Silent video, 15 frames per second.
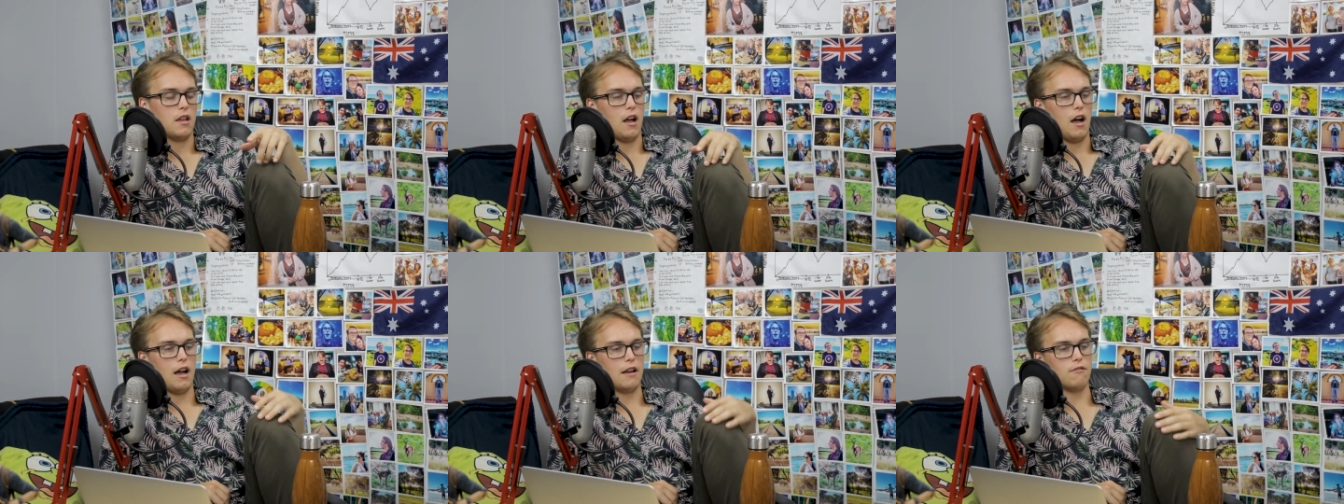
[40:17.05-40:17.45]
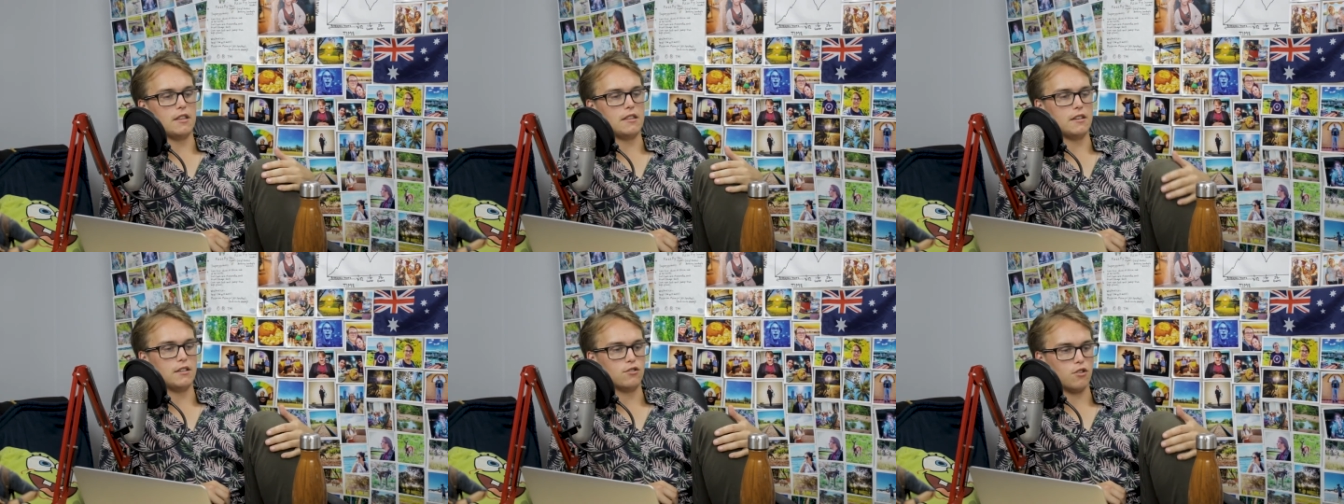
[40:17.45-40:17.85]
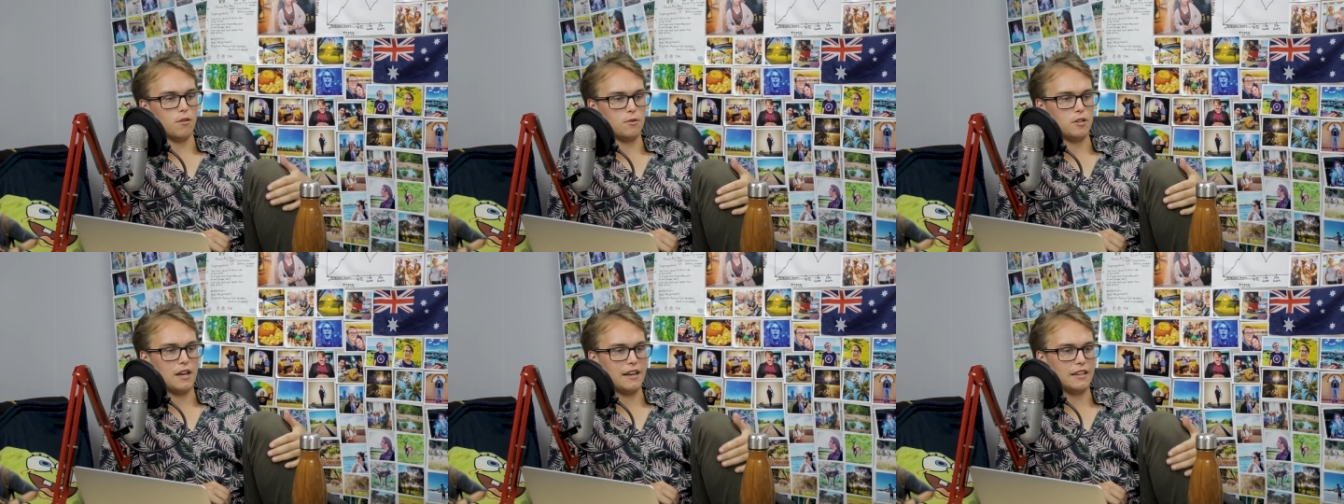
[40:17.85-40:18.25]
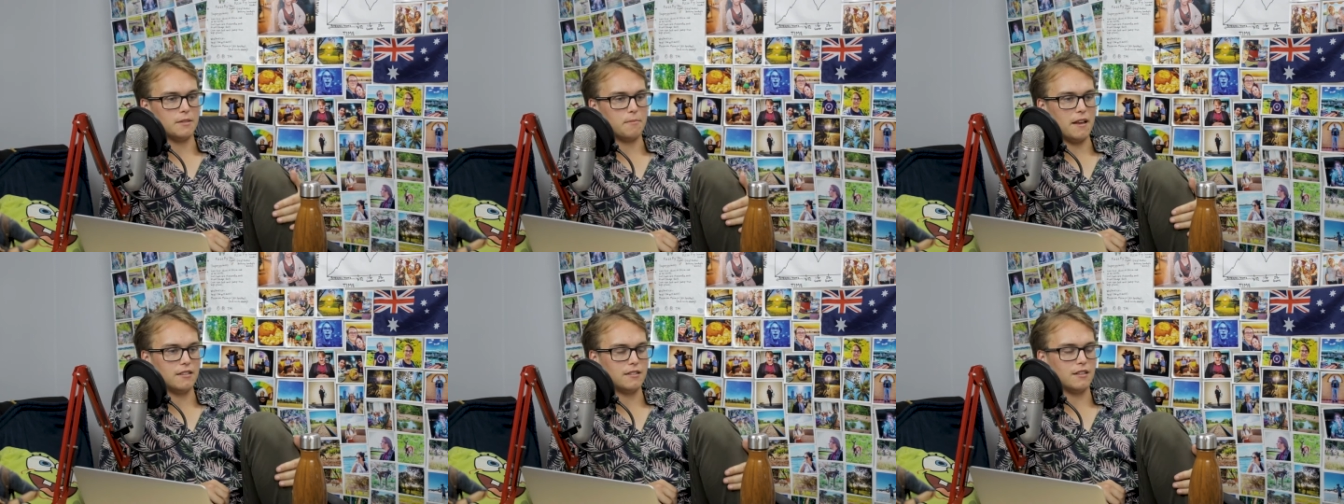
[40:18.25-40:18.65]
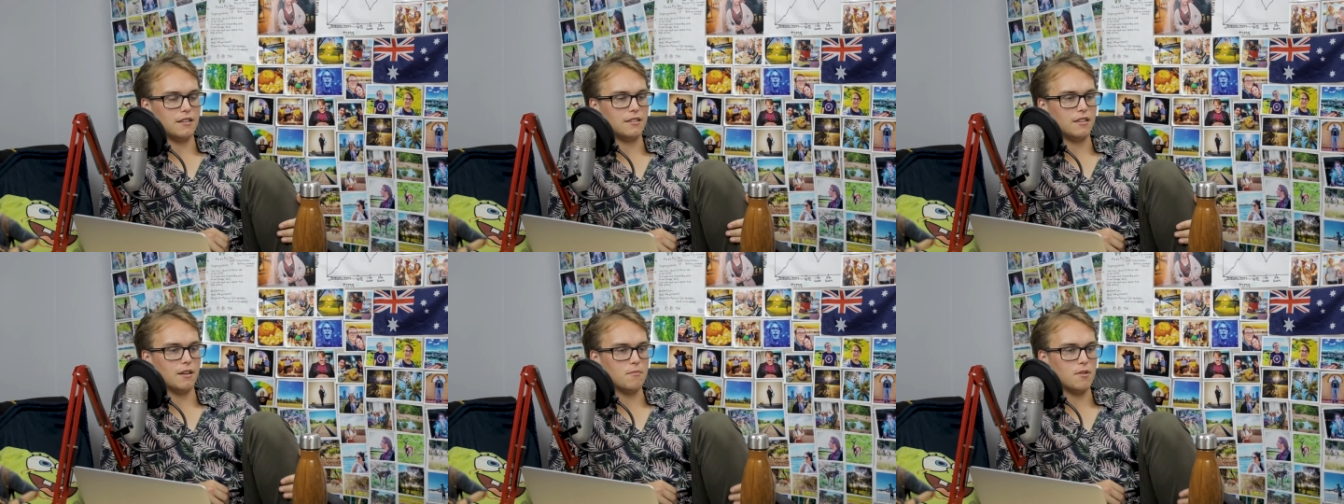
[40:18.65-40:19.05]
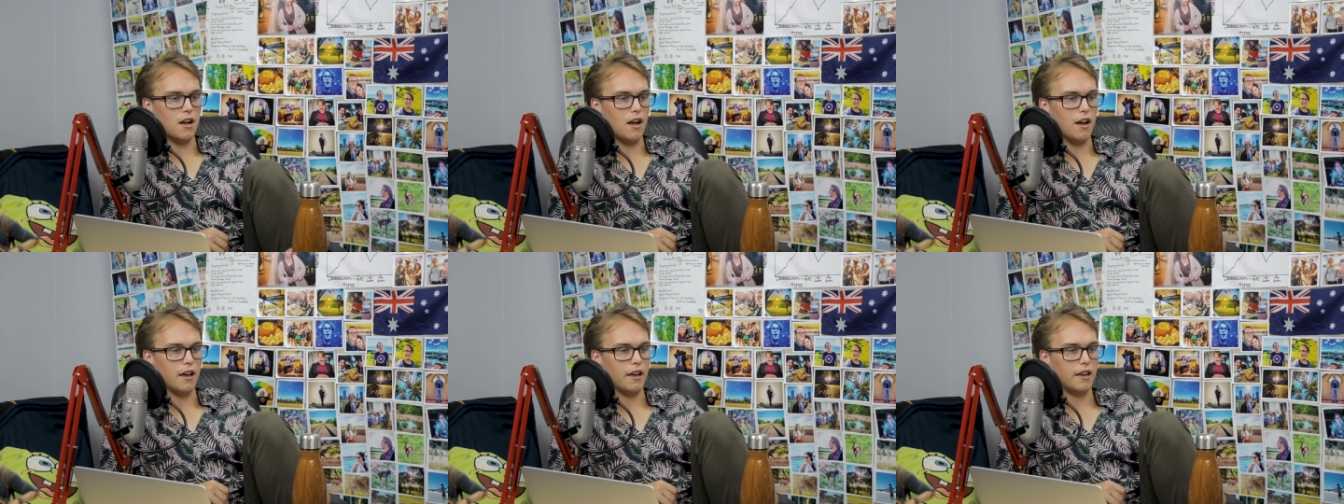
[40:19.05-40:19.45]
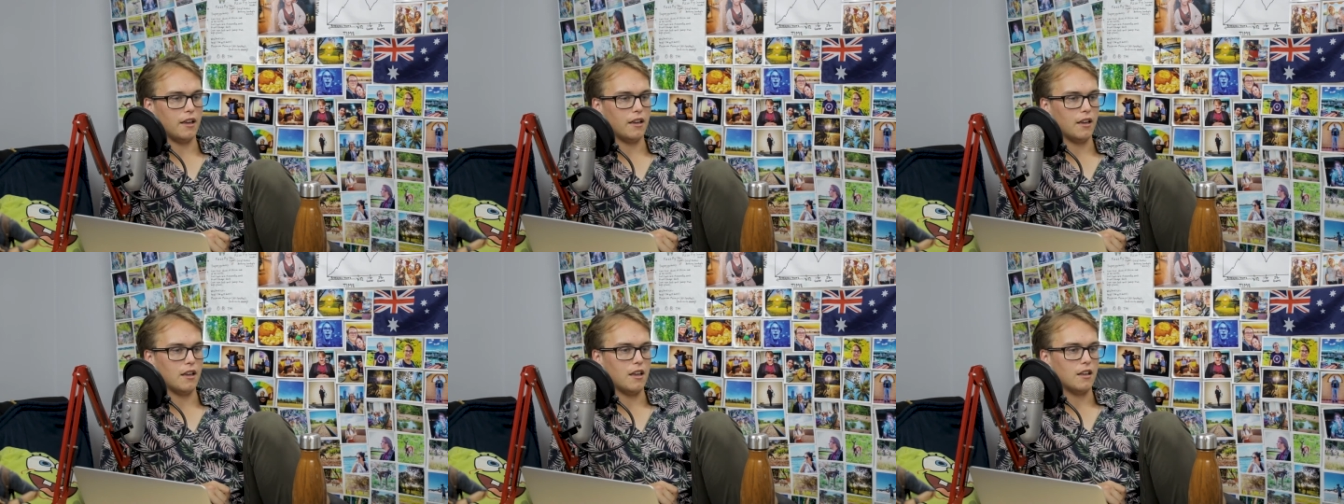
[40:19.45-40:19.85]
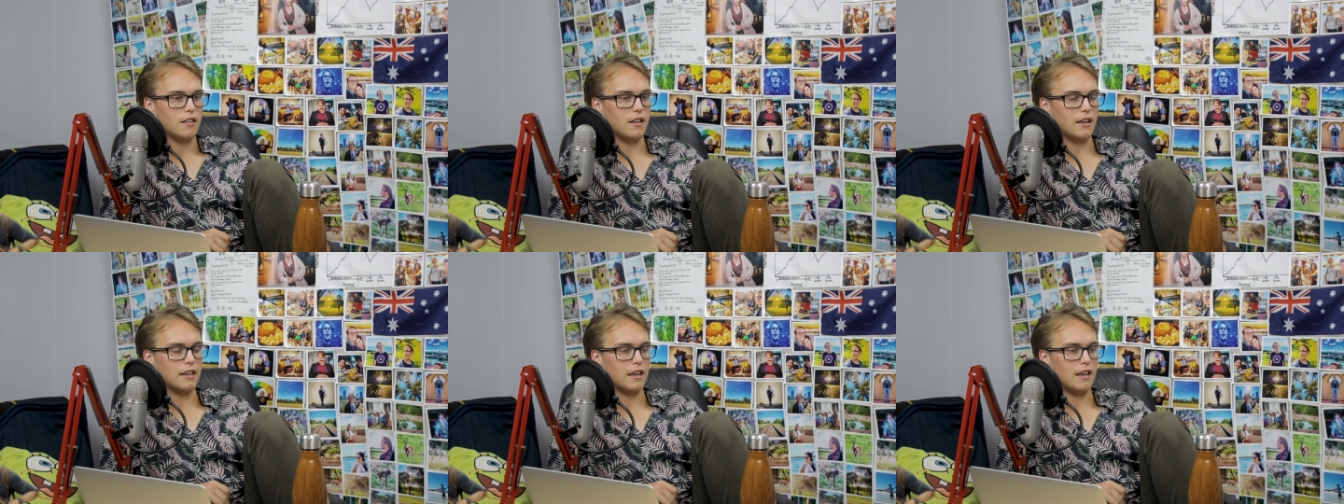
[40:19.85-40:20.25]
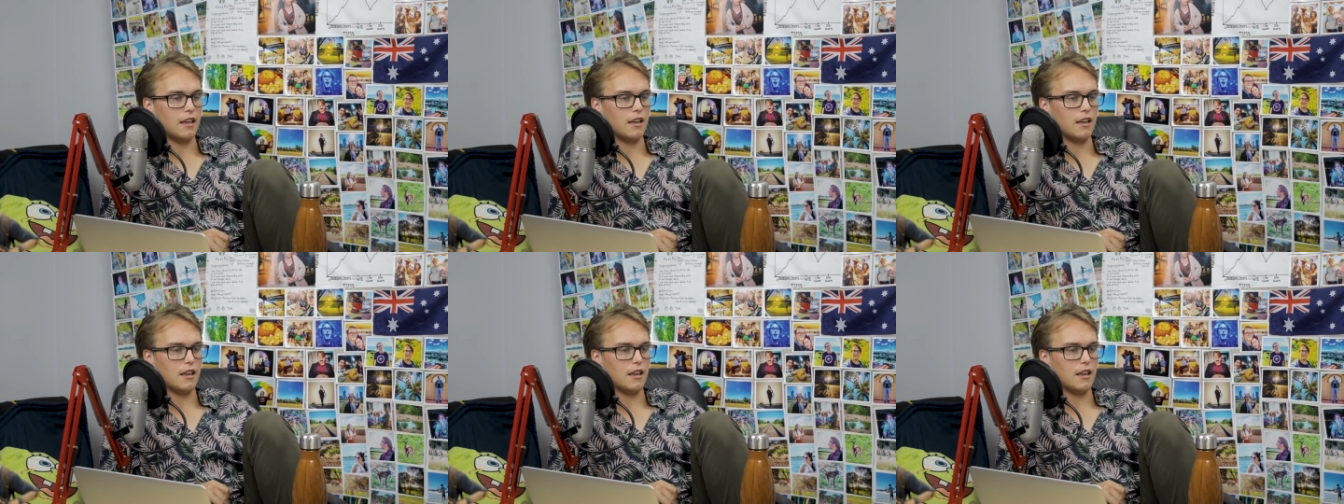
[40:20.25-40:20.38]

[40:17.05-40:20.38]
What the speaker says: I read the description and it's basically some guy like